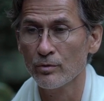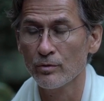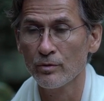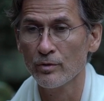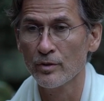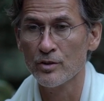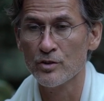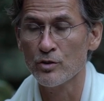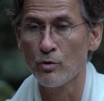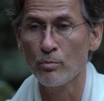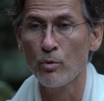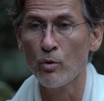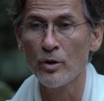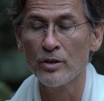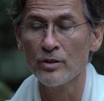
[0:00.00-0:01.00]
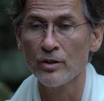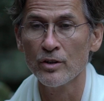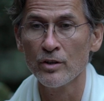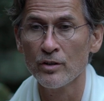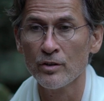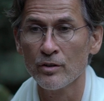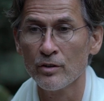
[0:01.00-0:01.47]
there's no point
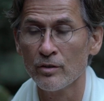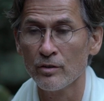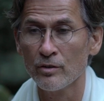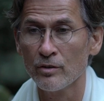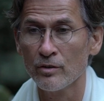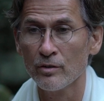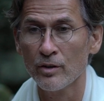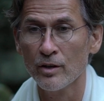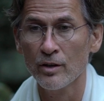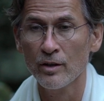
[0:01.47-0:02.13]
in